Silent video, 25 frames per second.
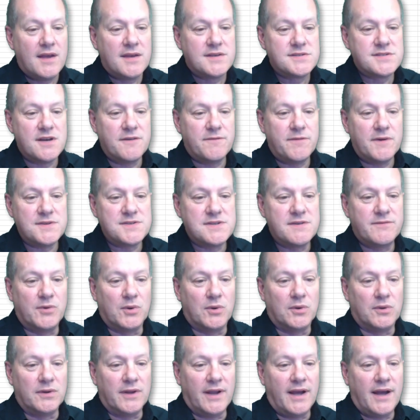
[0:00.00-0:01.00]
So first of
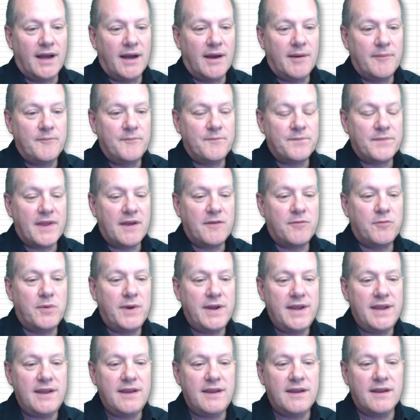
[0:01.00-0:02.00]
all, I'm
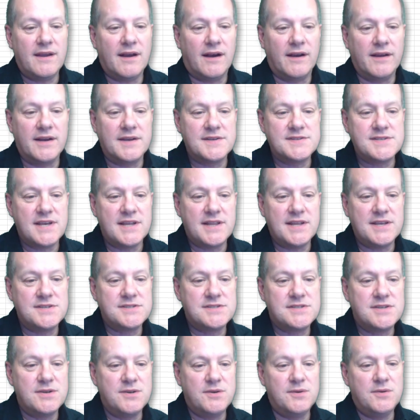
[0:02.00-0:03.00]
going to set
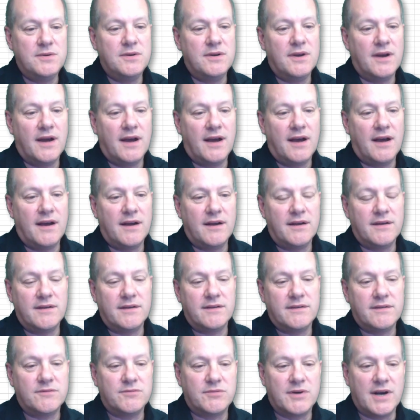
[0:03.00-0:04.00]
these two
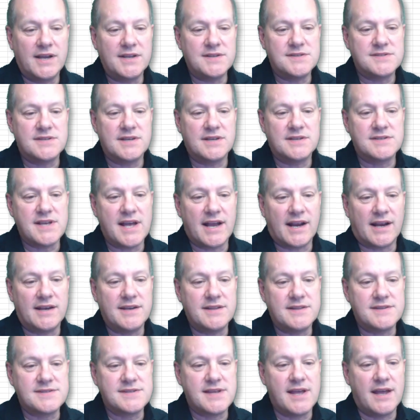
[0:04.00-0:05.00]
rates
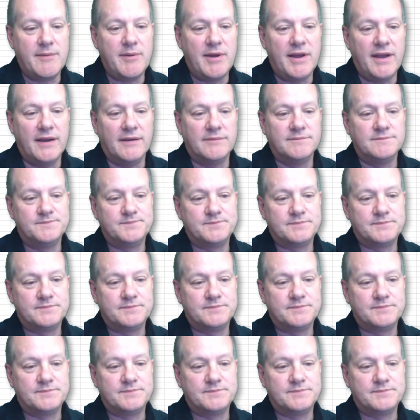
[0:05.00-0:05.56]
exactly the same here.